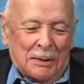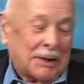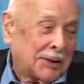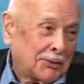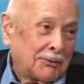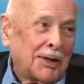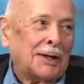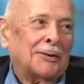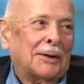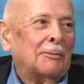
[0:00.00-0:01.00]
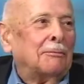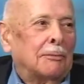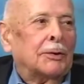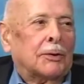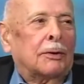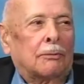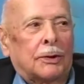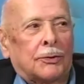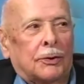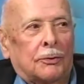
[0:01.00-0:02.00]
Because of our
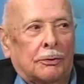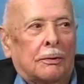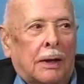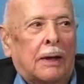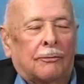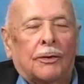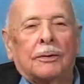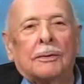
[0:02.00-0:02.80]
original effort.